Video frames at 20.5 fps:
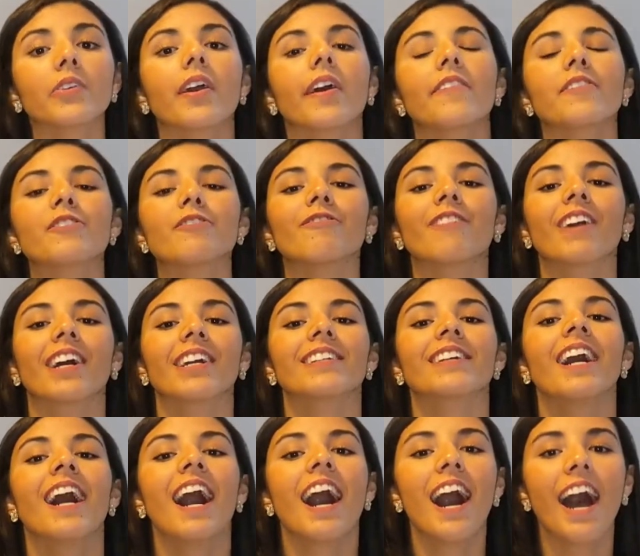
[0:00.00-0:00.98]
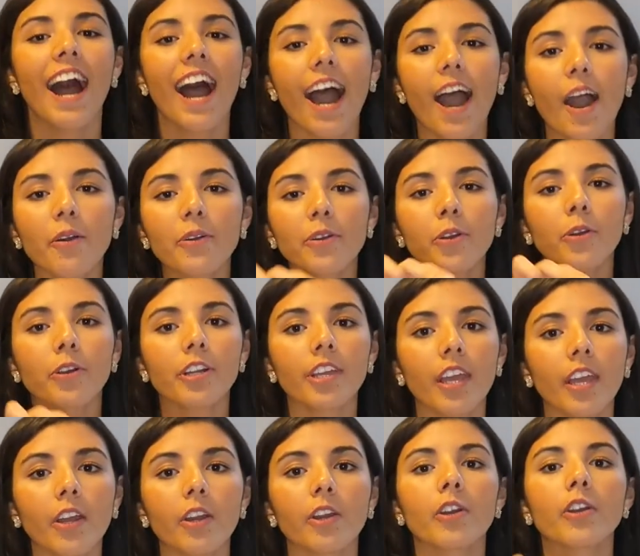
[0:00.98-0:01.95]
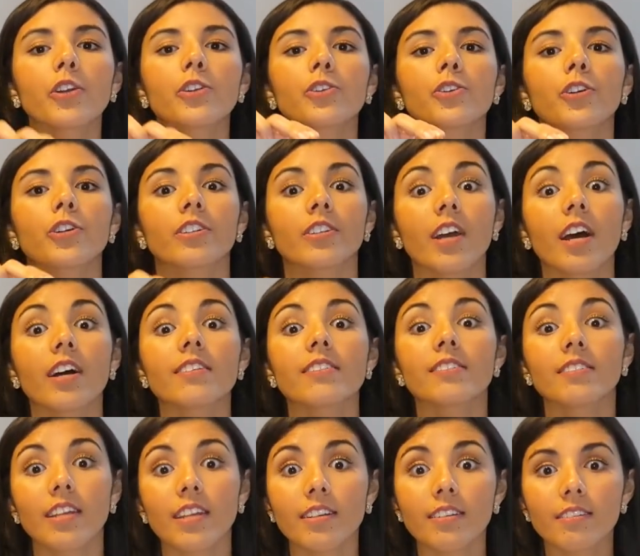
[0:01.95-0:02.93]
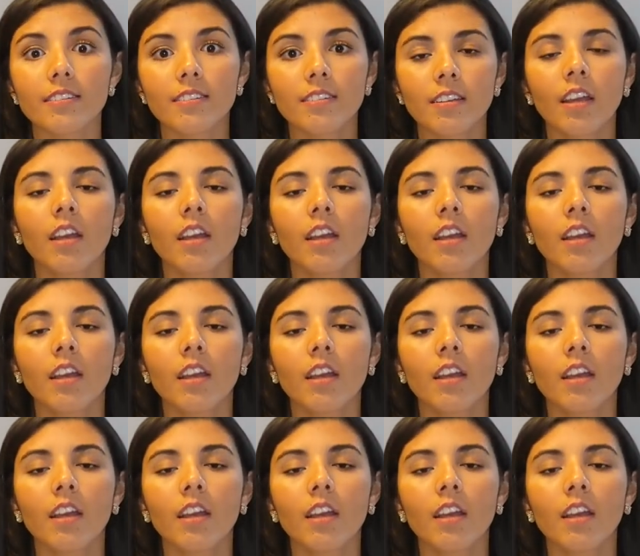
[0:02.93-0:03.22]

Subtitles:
you have to find how your character does this.